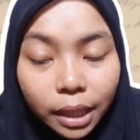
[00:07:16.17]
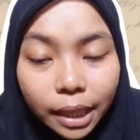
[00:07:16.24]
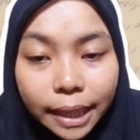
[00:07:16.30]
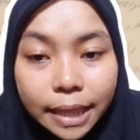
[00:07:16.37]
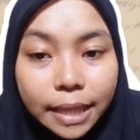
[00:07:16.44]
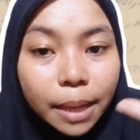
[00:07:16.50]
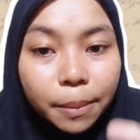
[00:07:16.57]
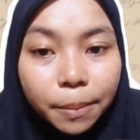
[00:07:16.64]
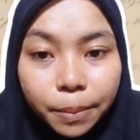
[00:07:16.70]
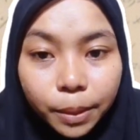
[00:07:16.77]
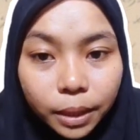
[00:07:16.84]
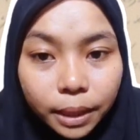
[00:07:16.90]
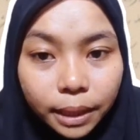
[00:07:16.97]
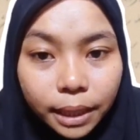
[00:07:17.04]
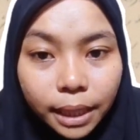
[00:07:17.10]

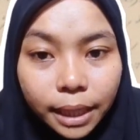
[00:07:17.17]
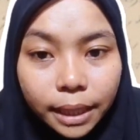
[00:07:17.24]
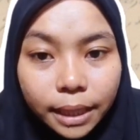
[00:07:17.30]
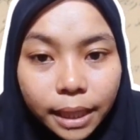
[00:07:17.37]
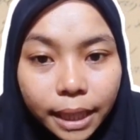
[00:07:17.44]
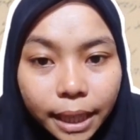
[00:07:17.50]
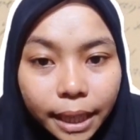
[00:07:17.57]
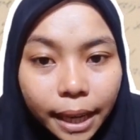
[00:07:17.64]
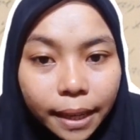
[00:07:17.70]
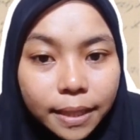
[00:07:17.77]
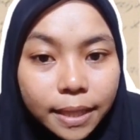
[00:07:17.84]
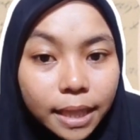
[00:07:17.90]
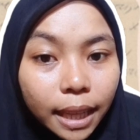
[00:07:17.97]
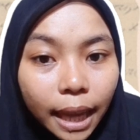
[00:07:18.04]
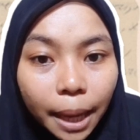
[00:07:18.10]
Example, the
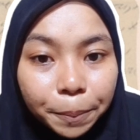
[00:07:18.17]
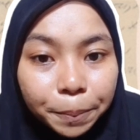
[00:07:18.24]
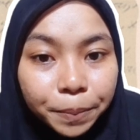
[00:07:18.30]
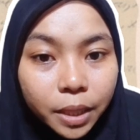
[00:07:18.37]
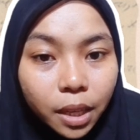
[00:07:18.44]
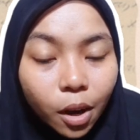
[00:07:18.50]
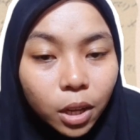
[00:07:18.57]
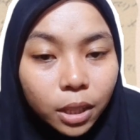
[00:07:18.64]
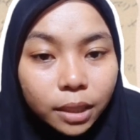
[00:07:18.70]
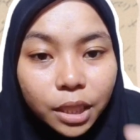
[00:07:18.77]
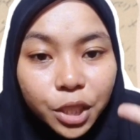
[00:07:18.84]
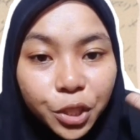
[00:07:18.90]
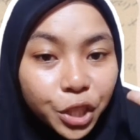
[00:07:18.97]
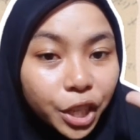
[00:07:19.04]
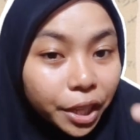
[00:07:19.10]
cat slept on
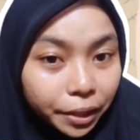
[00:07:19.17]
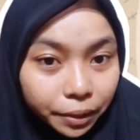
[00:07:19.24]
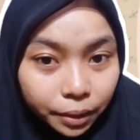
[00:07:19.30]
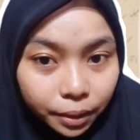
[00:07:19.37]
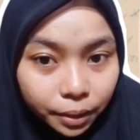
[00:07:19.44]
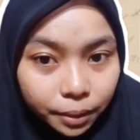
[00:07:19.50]
the chair.